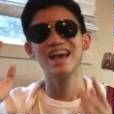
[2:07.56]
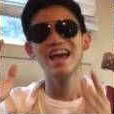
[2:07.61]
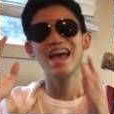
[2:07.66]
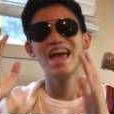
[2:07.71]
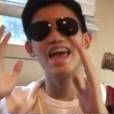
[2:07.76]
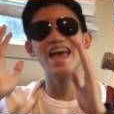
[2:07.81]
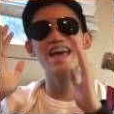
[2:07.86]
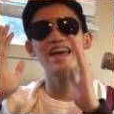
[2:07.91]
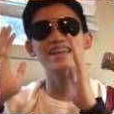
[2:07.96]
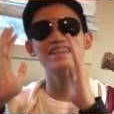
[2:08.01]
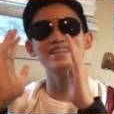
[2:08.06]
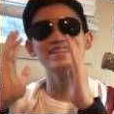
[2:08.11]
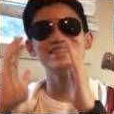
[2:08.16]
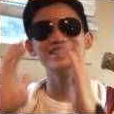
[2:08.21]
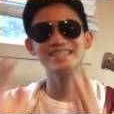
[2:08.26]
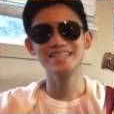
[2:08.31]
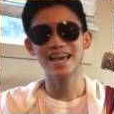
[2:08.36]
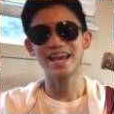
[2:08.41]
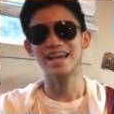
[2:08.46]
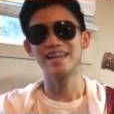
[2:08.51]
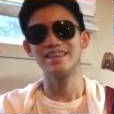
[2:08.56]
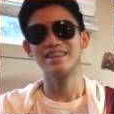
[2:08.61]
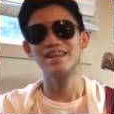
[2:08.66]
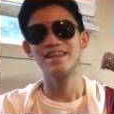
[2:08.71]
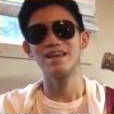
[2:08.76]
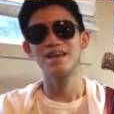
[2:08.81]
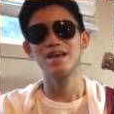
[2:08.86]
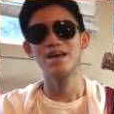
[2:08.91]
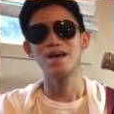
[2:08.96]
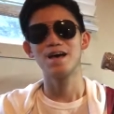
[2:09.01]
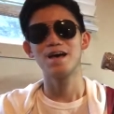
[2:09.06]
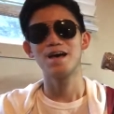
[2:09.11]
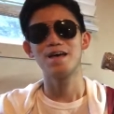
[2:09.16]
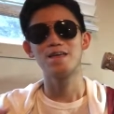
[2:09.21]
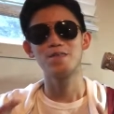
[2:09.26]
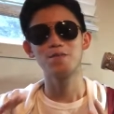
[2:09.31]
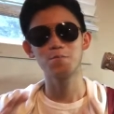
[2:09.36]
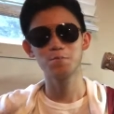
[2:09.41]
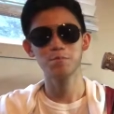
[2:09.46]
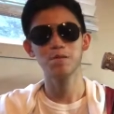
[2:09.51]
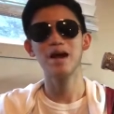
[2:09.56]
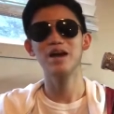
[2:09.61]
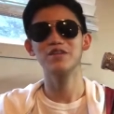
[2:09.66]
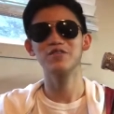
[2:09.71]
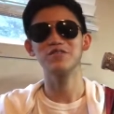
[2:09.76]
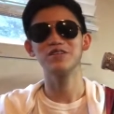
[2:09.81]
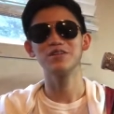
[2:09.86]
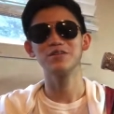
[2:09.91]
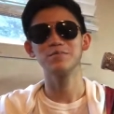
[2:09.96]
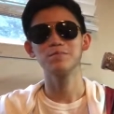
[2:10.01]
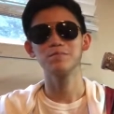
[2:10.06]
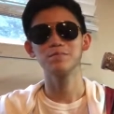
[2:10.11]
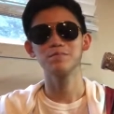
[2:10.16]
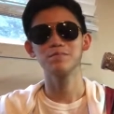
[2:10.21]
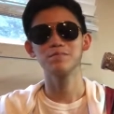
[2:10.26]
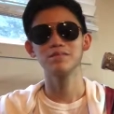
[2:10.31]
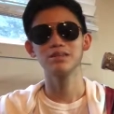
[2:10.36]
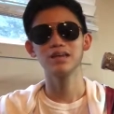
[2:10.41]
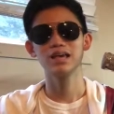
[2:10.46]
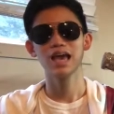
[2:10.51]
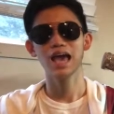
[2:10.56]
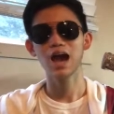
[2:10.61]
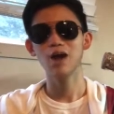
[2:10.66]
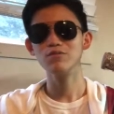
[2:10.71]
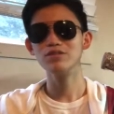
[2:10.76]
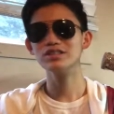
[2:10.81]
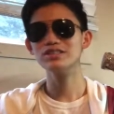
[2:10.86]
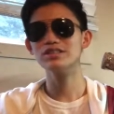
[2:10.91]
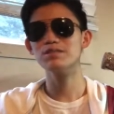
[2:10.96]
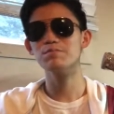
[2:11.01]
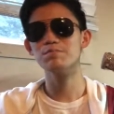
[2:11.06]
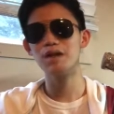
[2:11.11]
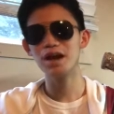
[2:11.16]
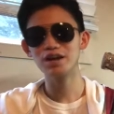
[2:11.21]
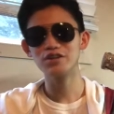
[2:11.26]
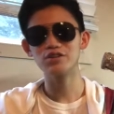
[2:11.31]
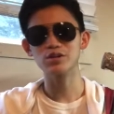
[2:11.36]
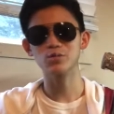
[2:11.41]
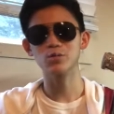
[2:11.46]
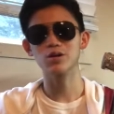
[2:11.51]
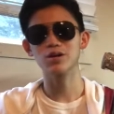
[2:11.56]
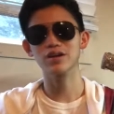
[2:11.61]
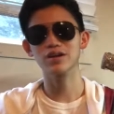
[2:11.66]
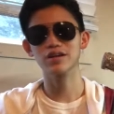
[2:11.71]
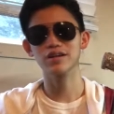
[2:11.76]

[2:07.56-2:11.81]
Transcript: And second, the battery. How does the battery work?